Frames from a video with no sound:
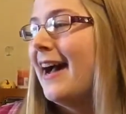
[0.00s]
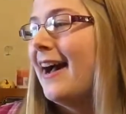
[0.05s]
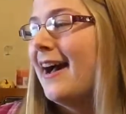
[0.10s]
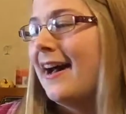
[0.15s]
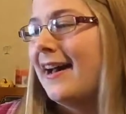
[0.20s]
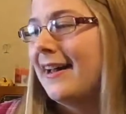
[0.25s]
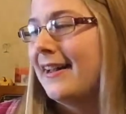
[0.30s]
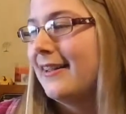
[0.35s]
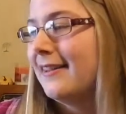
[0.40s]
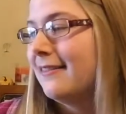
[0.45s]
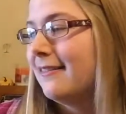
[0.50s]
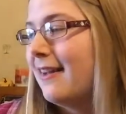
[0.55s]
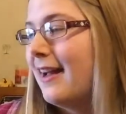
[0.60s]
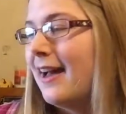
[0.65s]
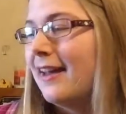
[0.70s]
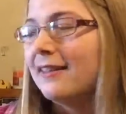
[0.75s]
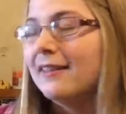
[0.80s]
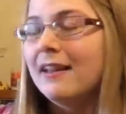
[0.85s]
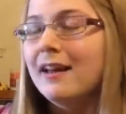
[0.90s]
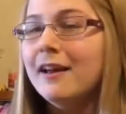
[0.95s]

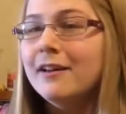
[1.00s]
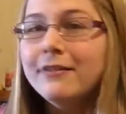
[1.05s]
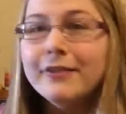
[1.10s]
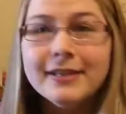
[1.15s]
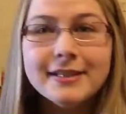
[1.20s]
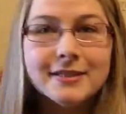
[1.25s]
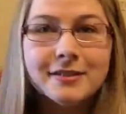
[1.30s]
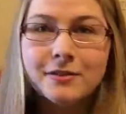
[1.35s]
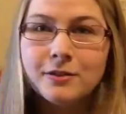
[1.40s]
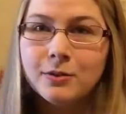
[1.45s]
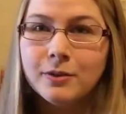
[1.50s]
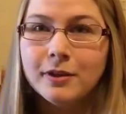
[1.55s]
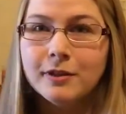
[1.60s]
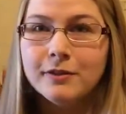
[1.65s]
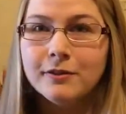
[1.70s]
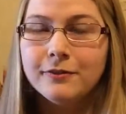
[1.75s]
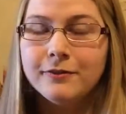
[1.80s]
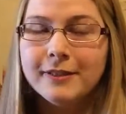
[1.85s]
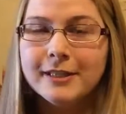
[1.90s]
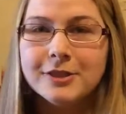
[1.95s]
I love
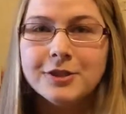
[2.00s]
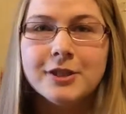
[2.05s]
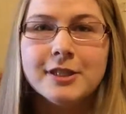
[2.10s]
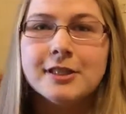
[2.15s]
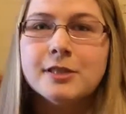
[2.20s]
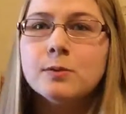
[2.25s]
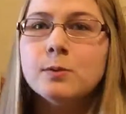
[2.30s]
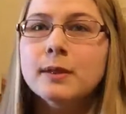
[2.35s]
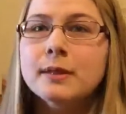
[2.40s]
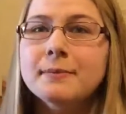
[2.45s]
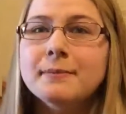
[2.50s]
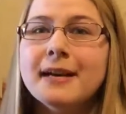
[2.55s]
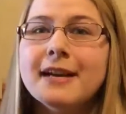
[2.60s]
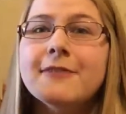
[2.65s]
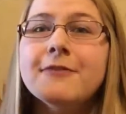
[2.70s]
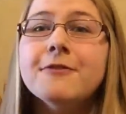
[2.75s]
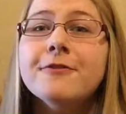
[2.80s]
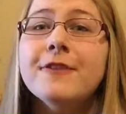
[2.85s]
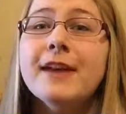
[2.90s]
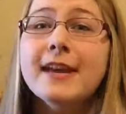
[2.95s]
historical fiction. It's one of my
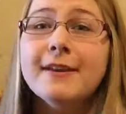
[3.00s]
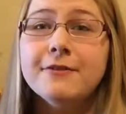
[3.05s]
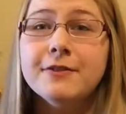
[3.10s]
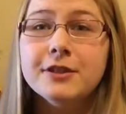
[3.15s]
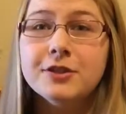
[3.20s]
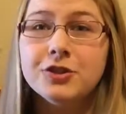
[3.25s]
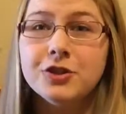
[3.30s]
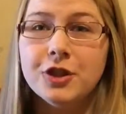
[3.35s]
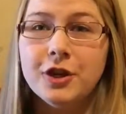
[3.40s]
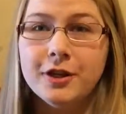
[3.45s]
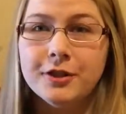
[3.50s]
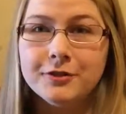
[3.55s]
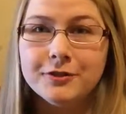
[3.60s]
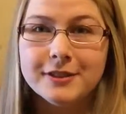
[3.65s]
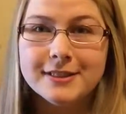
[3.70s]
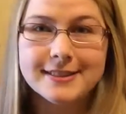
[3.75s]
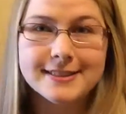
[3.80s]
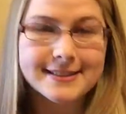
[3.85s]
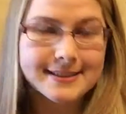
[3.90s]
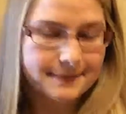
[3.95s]
favorite
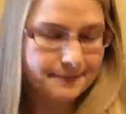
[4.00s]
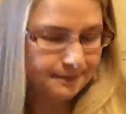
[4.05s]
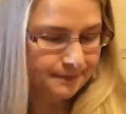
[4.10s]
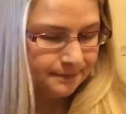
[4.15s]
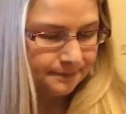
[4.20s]
genres.